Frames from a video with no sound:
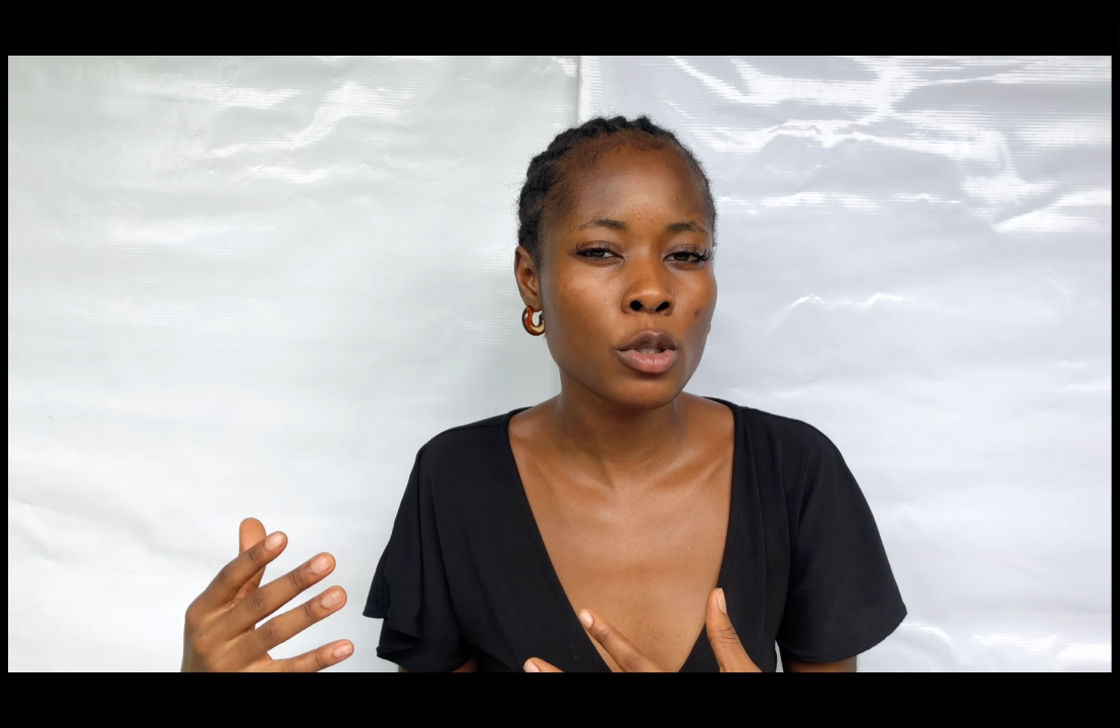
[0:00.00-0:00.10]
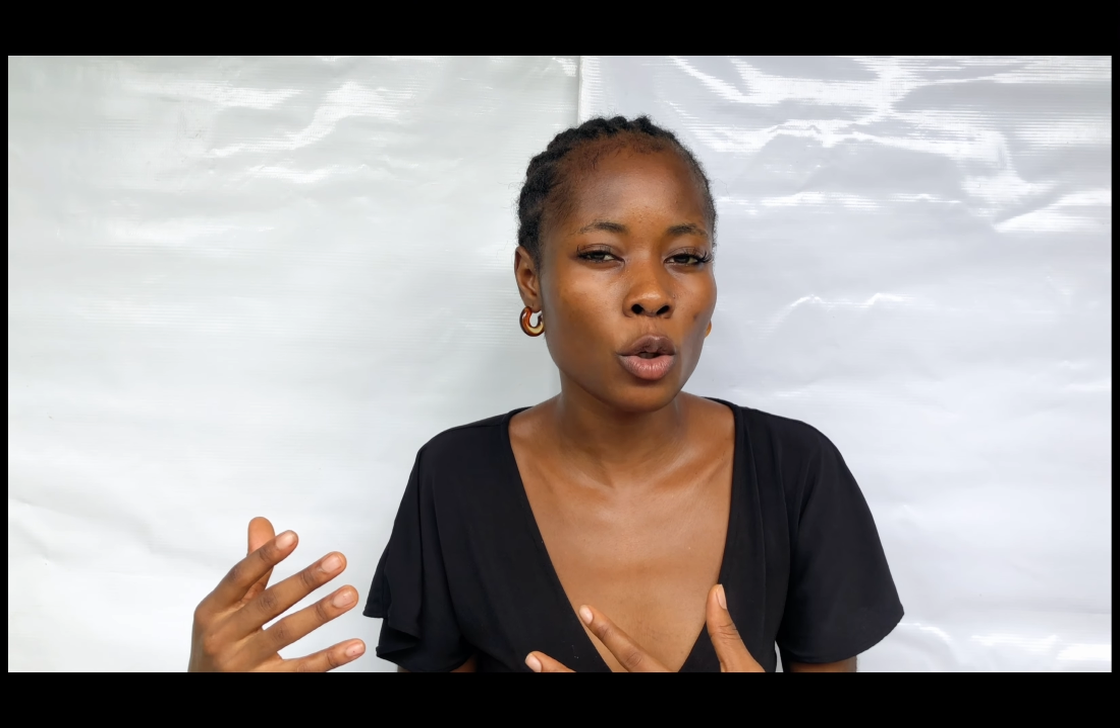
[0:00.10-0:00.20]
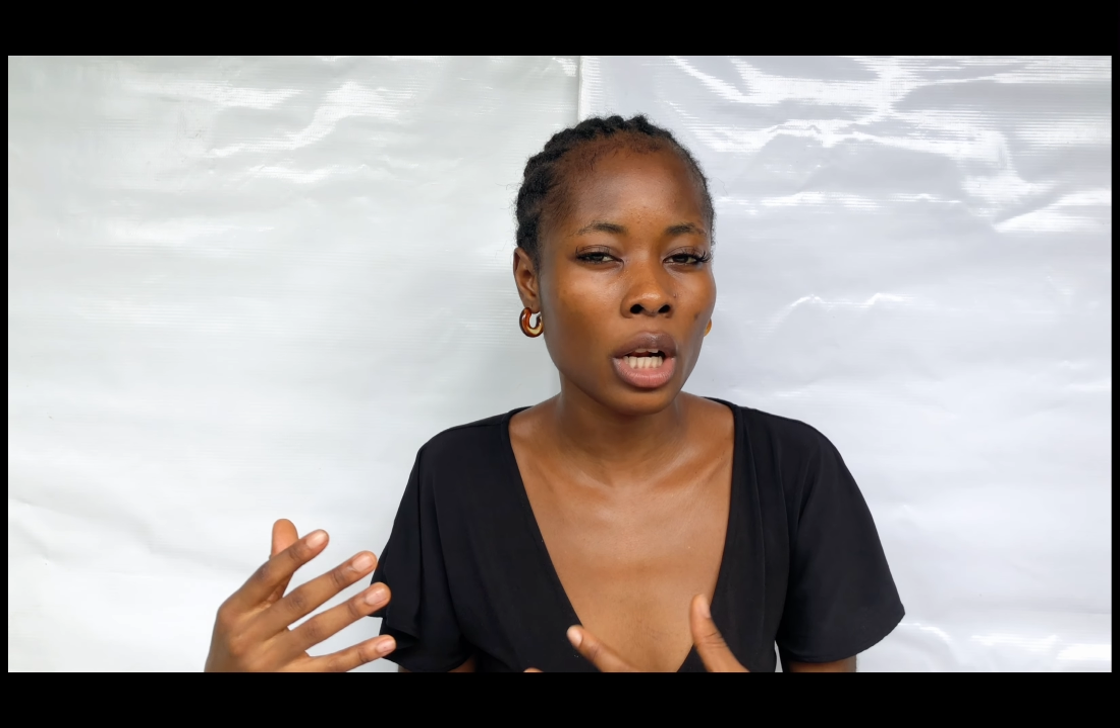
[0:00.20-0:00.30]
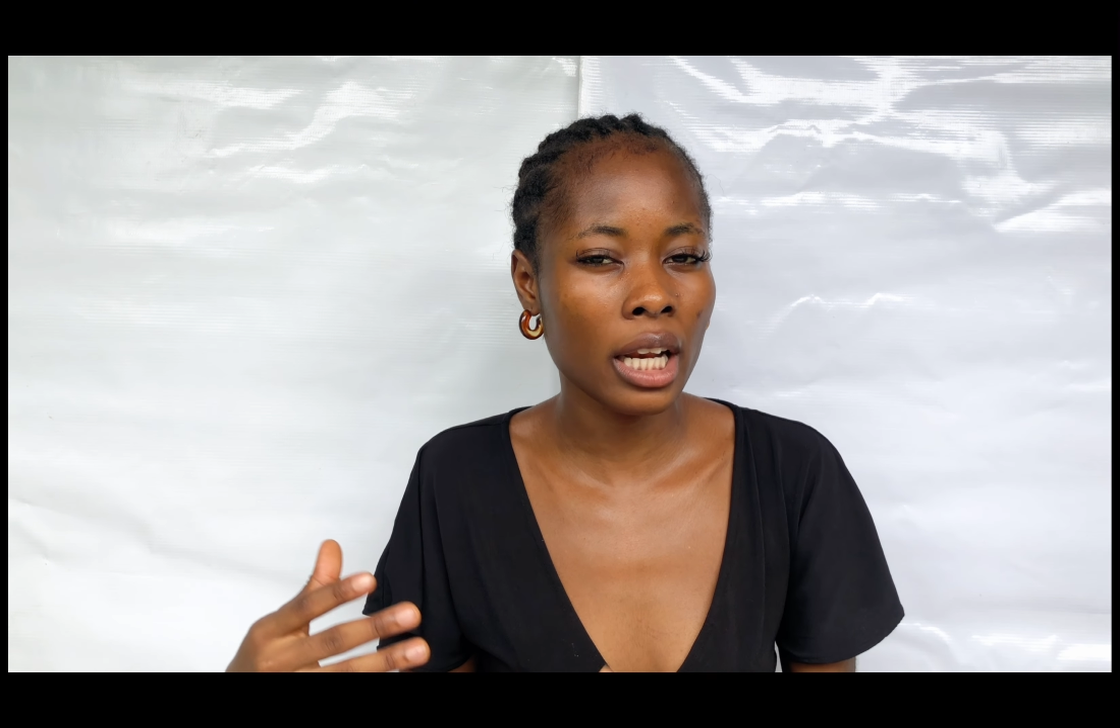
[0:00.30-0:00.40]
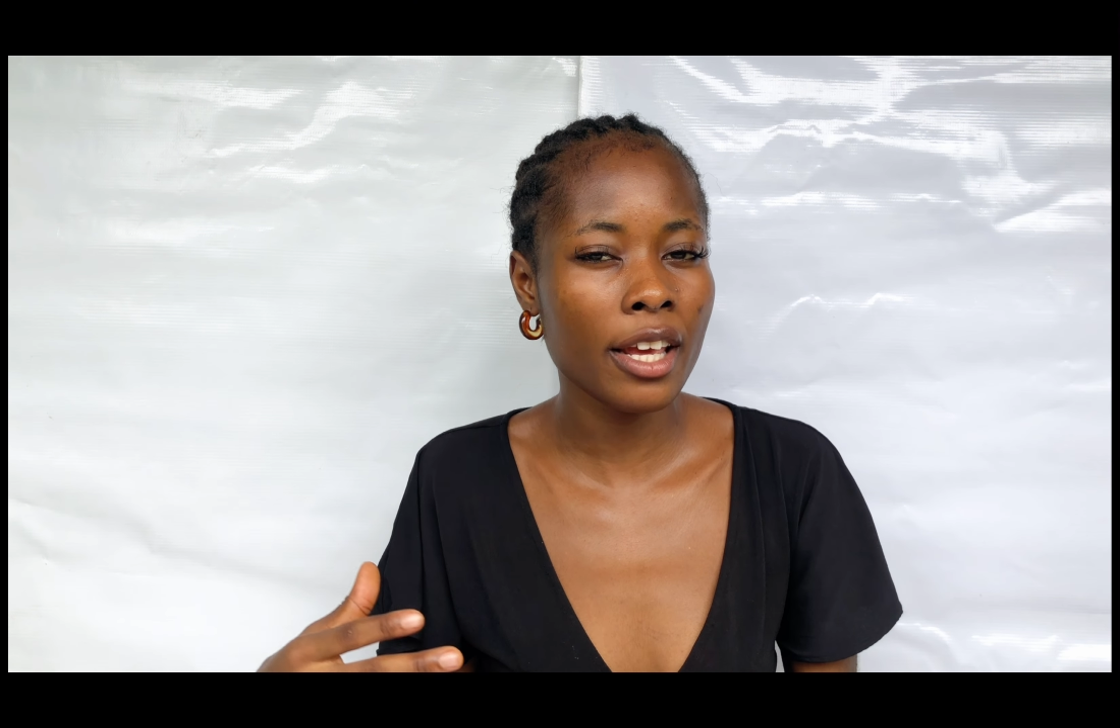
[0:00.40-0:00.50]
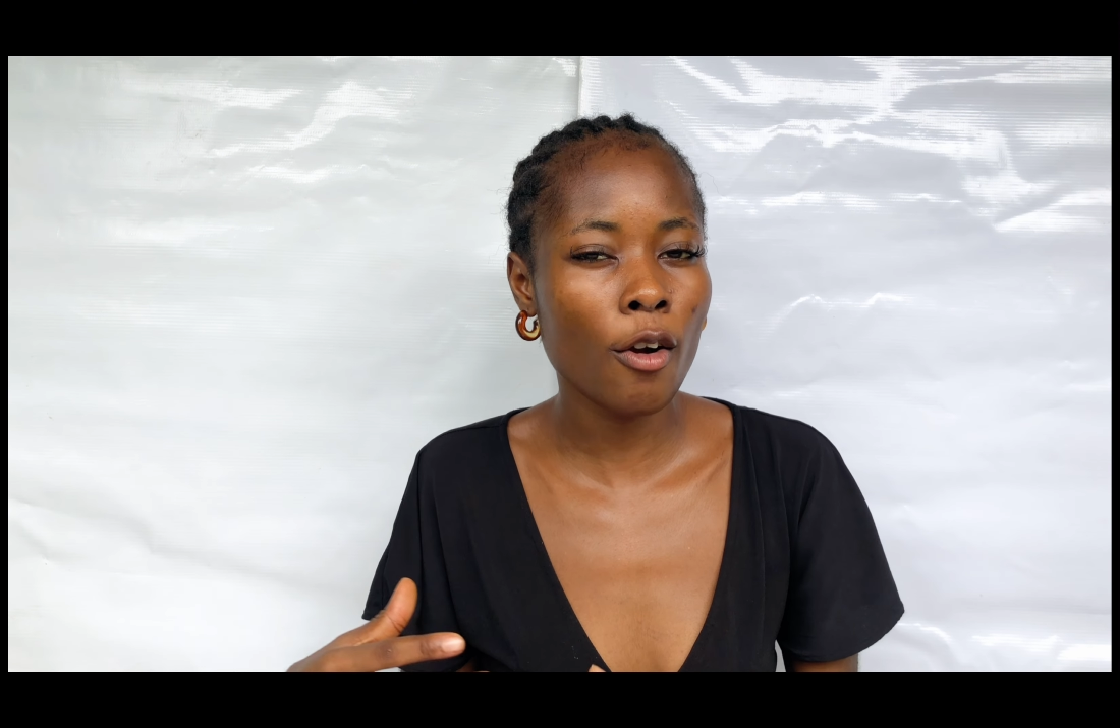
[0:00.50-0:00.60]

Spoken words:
to click